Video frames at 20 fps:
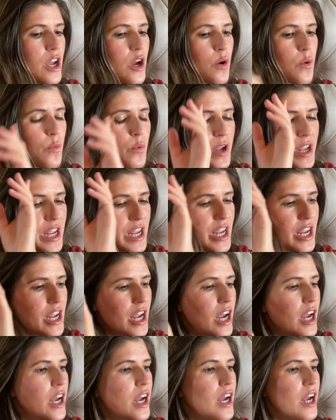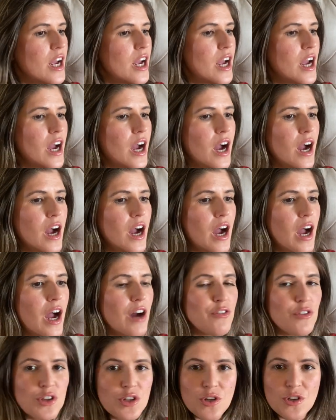we have
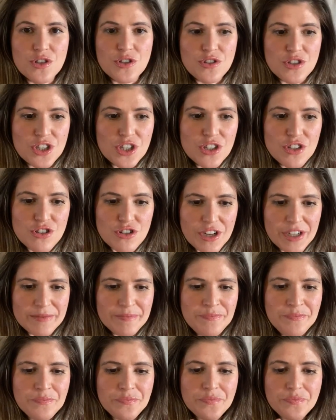only got 2 children,